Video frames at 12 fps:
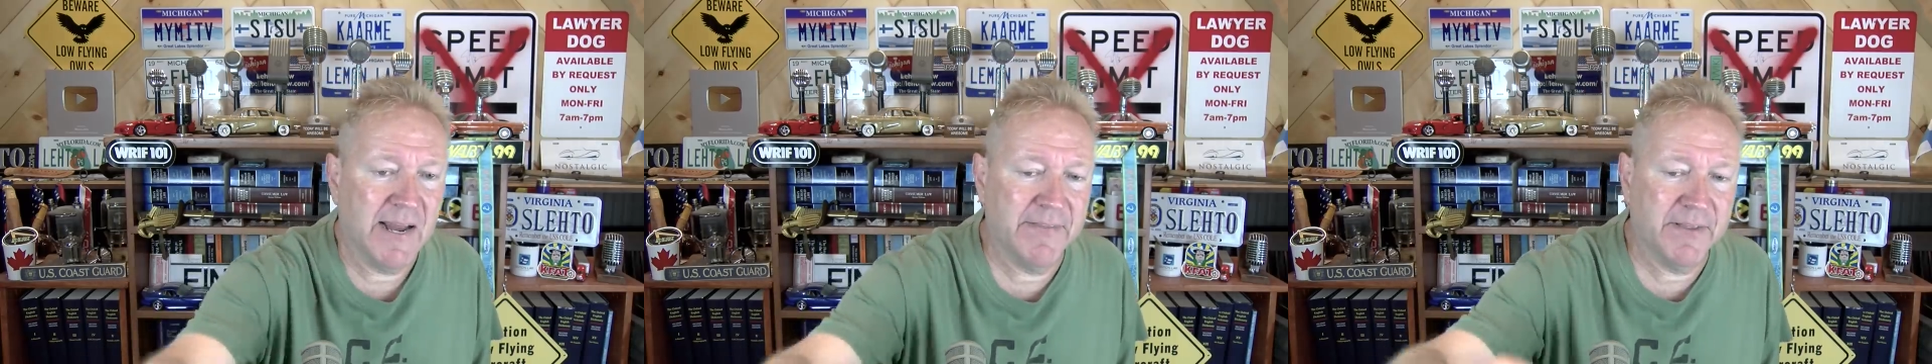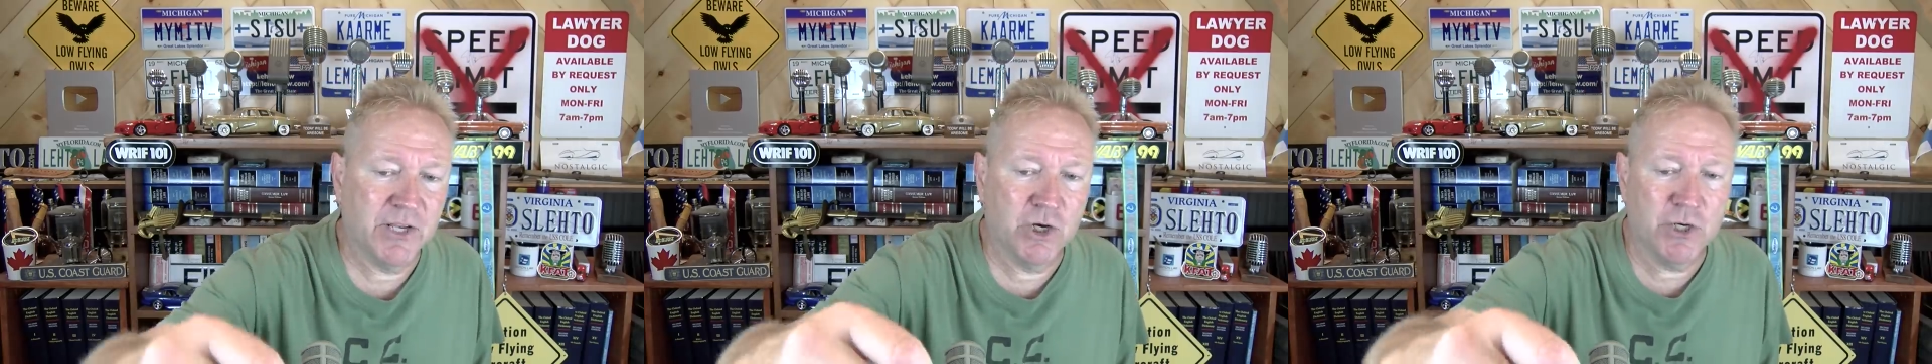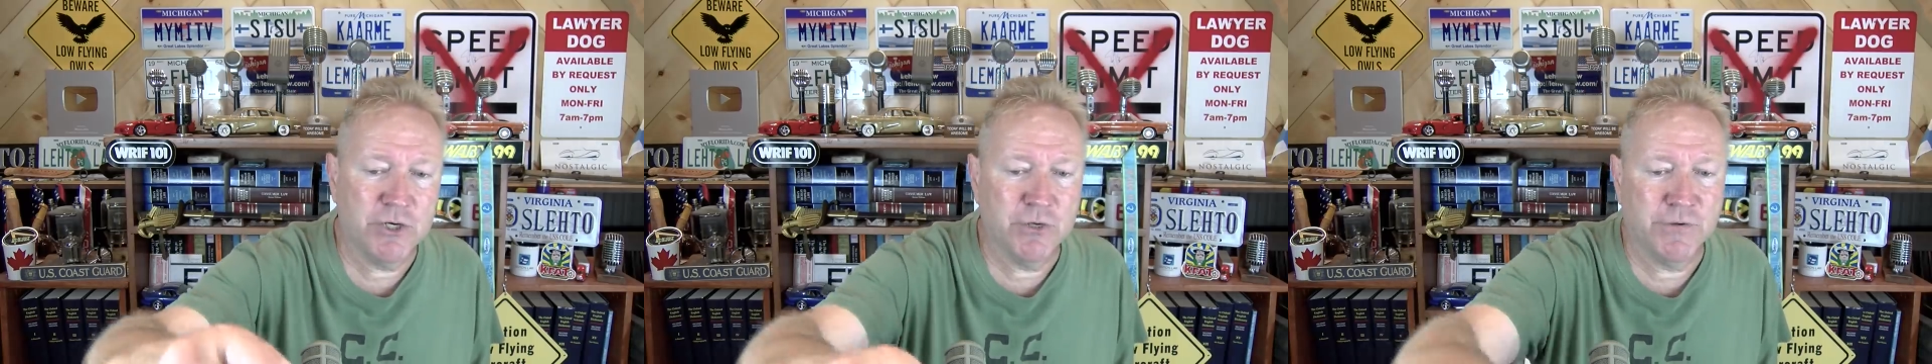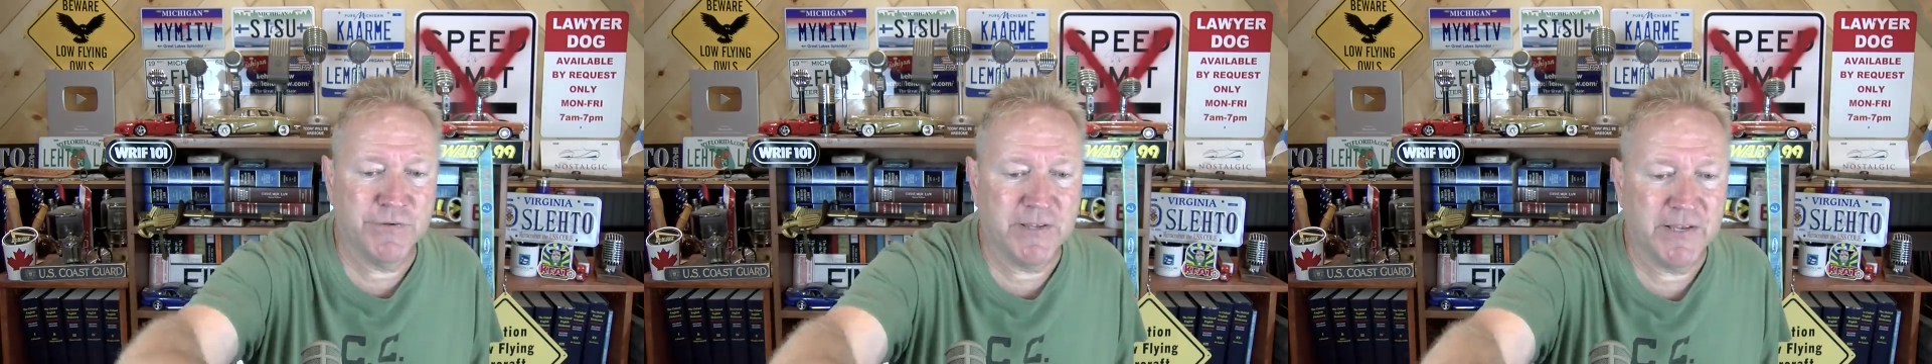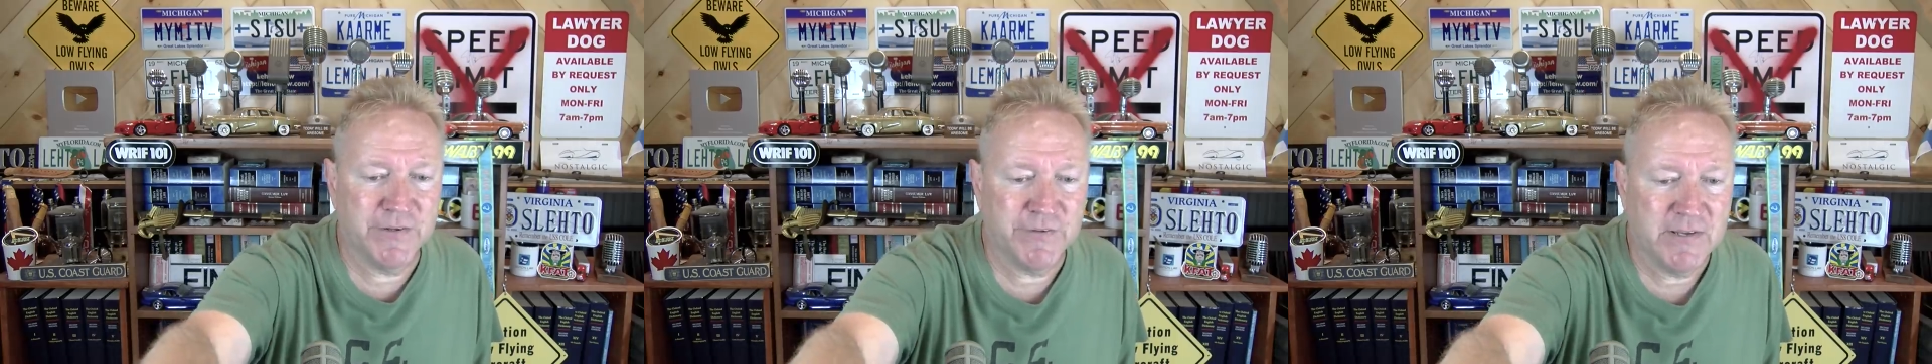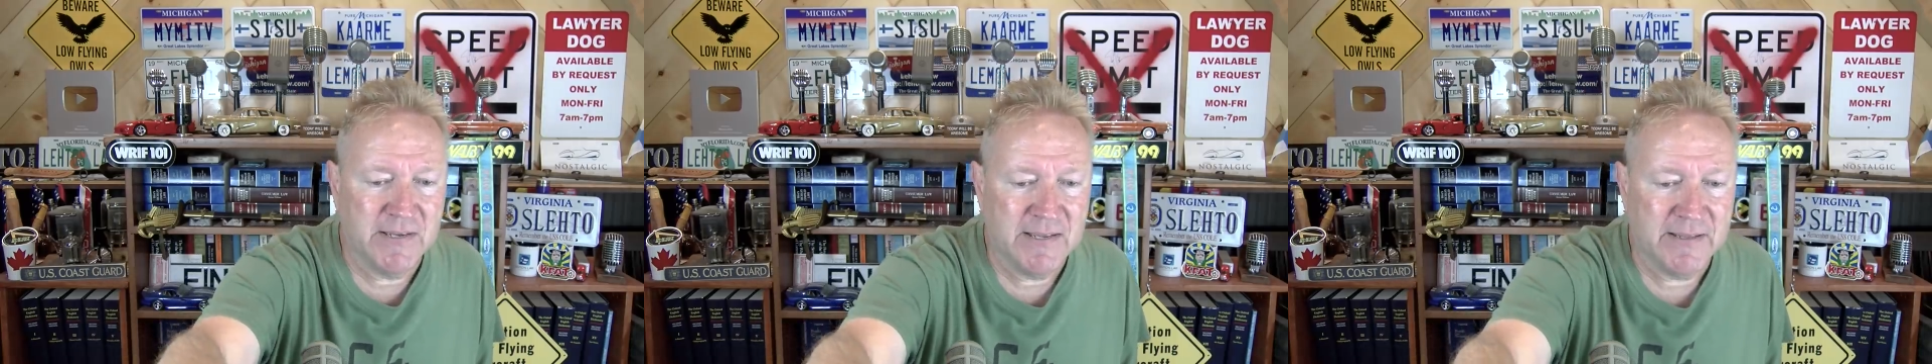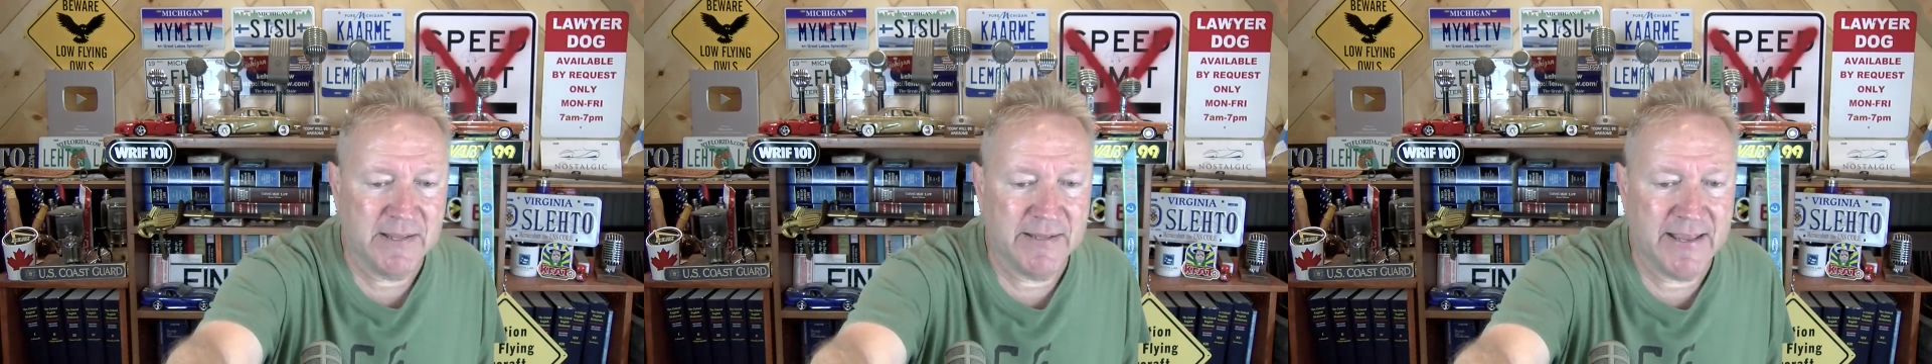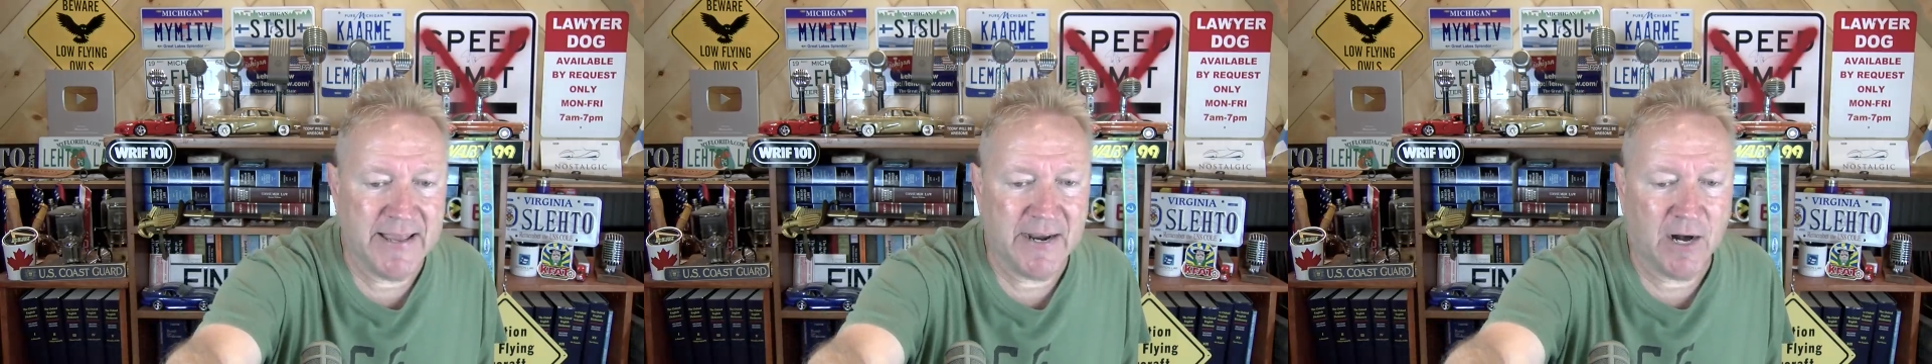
And the good news is that they